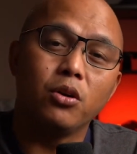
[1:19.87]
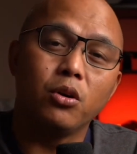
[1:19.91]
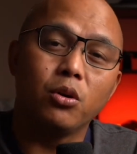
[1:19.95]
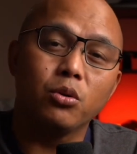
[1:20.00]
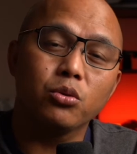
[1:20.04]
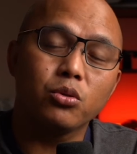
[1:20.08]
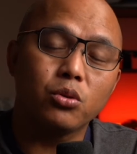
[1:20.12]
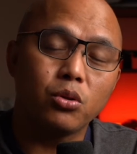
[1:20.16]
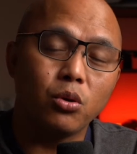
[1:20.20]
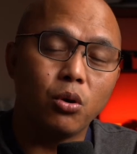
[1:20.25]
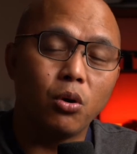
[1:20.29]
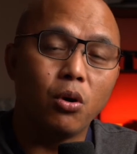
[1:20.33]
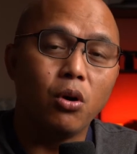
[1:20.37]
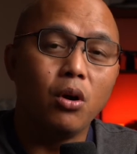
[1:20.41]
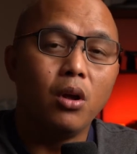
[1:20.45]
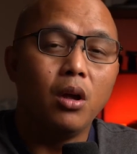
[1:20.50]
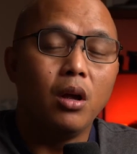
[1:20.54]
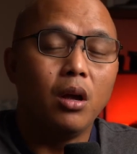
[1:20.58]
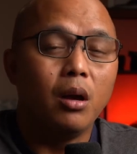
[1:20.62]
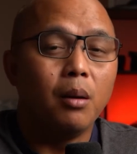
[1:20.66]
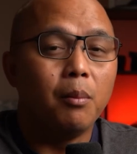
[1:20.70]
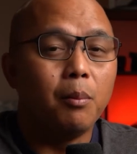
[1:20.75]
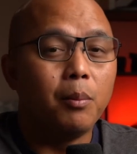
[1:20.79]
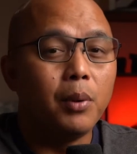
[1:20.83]
So,
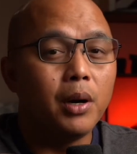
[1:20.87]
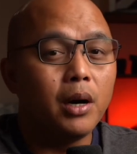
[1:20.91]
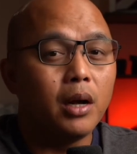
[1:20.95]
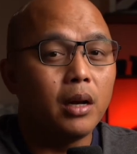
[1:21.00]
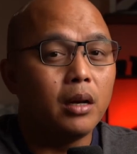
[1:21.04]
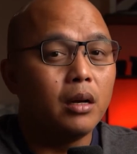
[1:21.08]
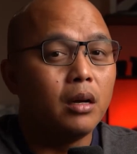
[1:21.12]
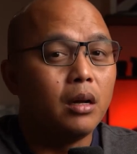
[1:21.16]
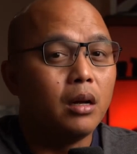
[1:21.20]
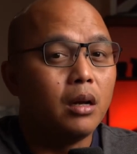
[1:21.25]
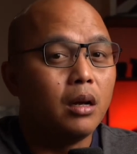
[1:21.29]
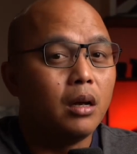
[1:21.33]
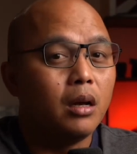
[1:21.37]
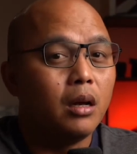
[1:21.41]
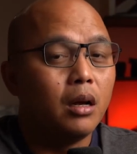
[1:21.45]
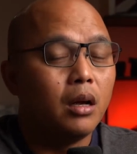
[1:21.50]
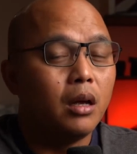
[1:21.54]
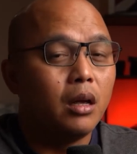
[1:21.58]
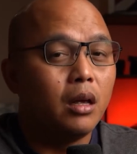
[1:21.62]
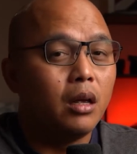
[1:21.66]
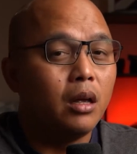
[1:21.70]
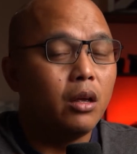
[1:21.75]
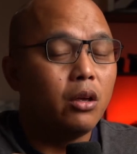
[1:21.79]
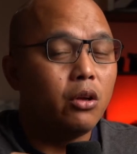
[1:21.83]
but
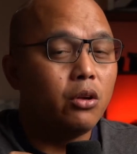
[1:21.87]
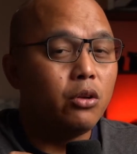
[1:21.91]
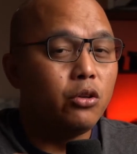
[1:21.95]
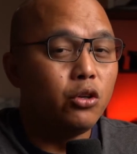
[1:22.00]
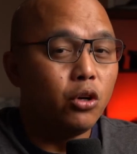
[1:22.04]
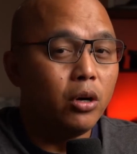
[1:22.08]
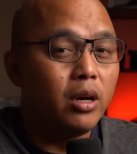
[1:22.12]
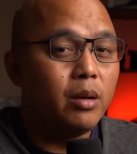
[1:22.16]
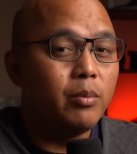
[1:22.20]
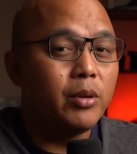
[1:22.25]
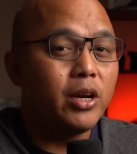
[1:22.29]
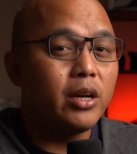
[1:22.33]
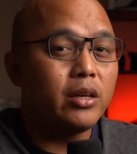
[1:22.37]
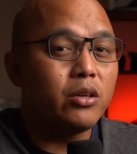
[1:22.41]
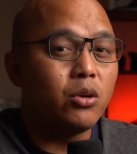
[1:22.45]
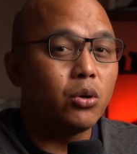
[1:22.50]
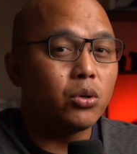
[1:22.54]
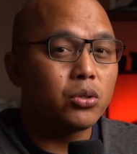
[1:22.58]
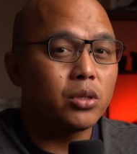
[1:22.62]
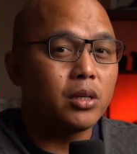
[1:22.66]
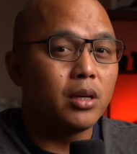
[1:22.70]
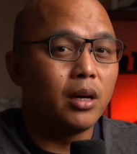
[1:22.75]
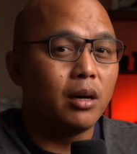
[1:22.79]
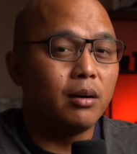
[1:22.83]
you're limiting
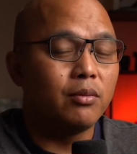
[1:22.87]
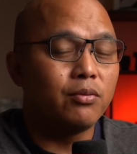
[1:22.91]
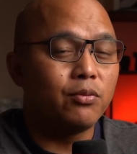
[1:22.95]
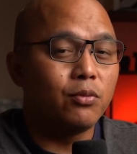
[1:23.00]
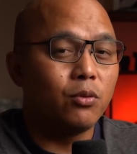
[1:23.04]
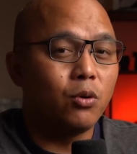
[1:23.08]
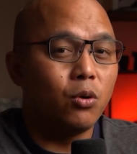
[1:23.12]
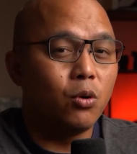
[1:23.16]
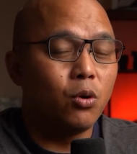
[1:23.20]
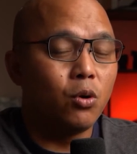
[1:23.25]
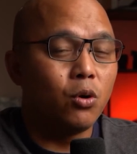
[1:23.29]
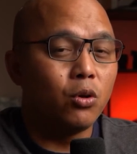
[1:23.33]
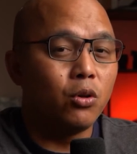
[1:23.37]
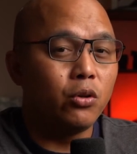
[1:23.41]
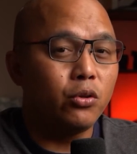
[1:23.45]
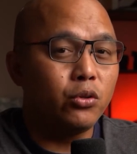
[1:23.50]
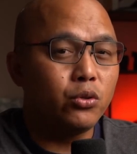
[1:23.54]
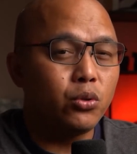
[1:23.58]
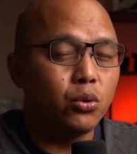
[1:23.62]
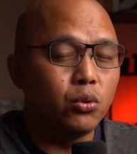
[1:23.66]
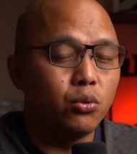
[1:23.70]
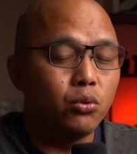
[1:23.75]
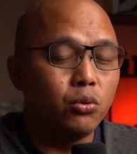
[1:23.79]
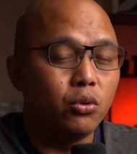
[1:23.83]
yourself on
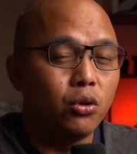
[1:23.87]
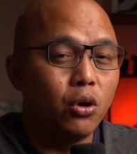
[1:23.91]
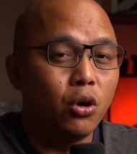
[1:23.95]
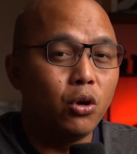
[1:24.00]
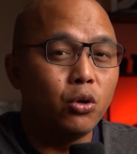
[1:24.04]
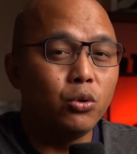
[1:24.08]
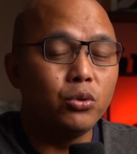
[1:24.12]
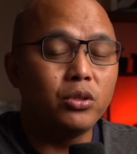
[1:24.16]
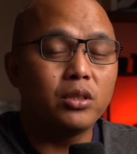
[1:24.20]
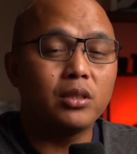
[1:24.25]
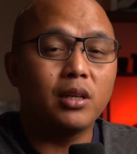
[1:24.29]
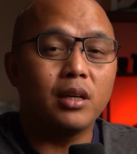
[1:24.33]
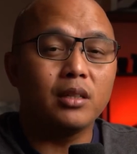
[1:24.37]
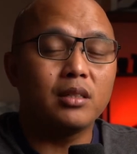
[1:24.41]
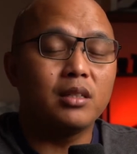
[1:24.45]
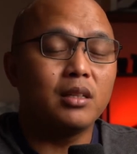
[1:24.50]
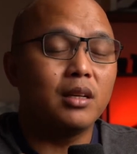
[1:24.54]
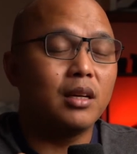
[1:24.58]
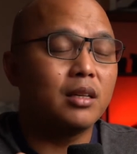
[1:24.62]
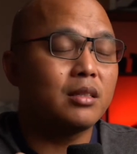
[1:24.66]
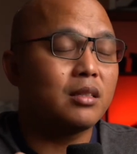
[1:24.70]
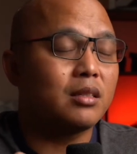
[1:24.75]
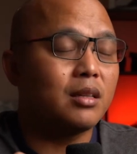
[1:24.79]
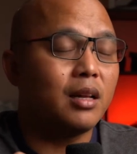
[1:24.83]
to loads such
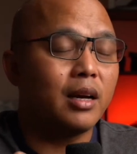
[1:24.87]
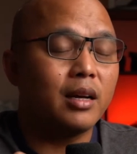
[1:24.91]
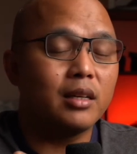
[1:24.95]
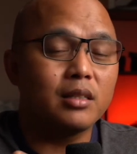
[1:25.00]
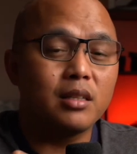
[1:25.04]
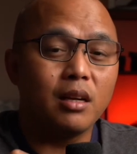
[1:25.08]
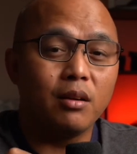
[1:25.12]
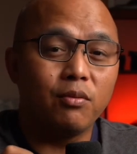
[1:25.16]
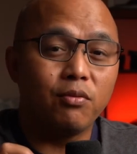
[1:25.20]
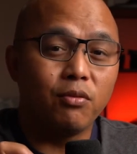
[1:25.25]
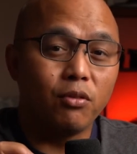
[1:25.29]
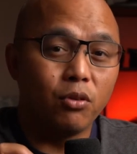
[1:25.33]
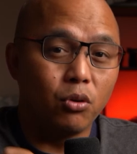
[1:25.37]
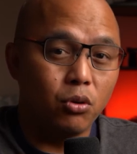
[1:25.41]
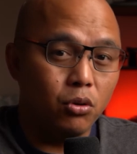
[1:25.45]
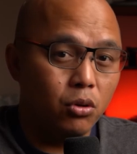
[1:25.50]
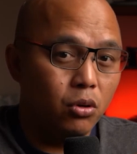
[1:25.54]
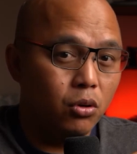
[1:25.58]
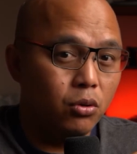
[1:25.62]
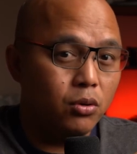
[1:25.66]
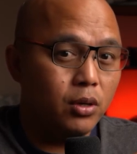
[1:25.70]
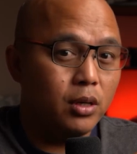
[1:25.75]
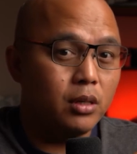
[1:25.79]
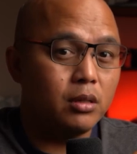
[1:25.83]
as, like I said, floor
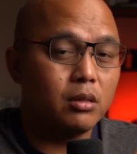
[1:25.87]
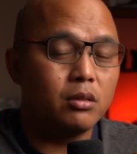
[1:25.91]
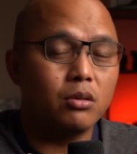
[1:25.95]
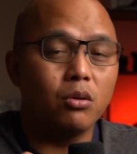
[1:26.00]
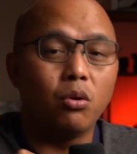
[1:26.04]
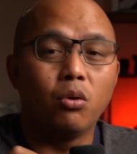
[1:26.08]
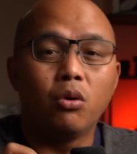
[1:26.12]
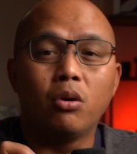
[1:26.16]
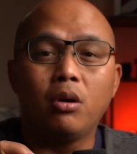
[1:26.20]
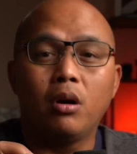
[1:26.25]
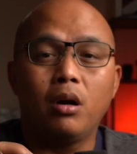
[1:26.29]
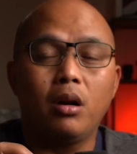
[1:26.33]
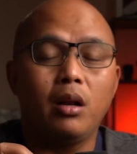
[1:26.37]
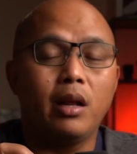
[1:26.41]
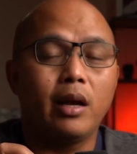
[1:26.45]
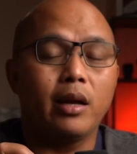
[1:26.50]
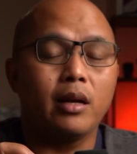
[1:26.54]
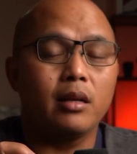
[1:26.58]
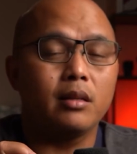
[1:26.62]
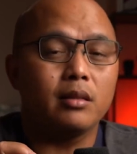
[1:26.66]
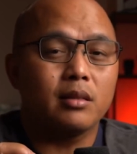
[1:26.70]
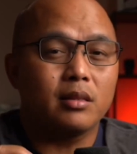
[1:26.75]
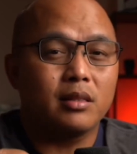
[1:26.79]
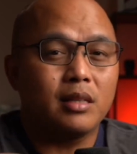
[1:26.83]
loaded or like
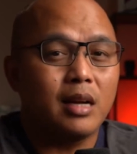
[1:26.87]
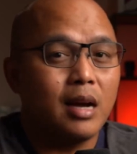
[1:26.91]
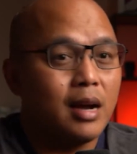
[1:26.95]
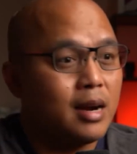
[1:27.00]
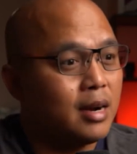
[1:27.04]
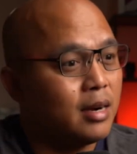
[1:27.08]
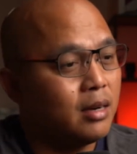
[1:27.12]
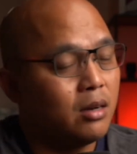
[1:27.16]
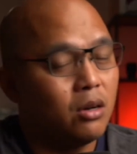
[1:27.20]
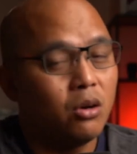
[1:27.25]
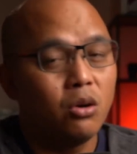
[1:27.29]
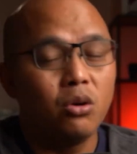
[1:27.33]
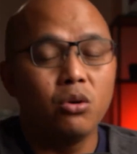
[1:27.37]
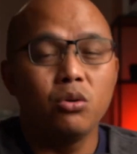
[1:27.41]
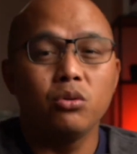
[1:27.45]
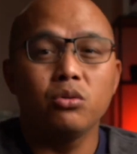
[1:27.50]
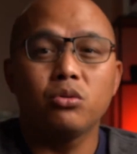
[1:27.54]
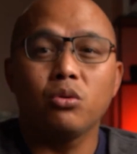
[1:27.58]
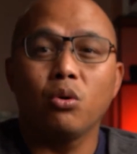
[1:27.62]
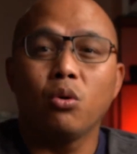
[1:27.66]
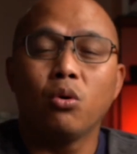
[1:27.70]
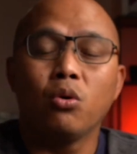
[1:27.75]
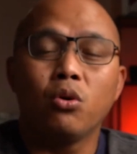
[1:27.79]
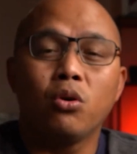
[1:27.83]
tire loads,
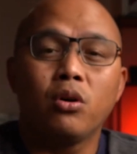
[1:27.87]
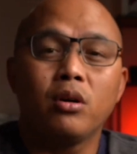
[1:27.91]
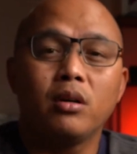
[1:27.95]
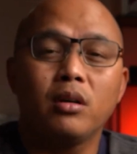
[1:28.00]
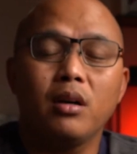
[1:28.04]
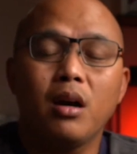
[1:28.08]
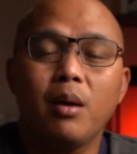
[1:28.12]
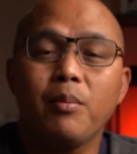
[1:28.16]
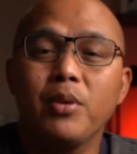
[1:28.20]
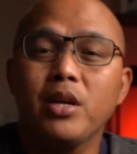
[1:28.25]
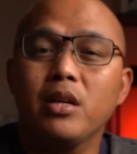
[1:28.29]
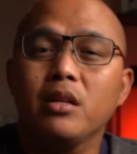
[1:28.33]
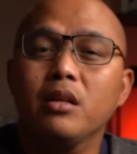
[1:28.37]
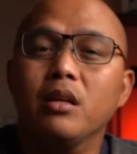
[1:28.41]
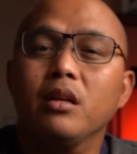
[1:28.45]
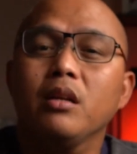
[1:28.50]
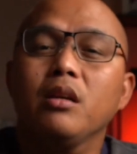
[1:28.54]
or I mean,